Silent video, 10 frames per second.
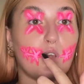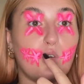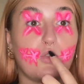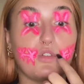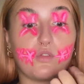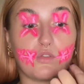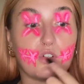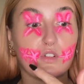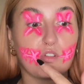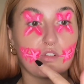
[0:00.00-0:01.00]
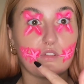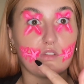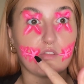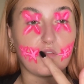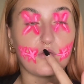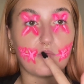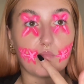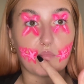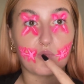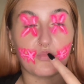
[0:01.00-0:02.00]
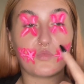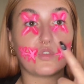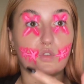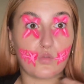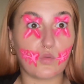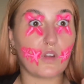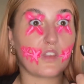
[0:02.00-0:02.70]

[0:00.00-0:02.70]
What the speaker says: or you could do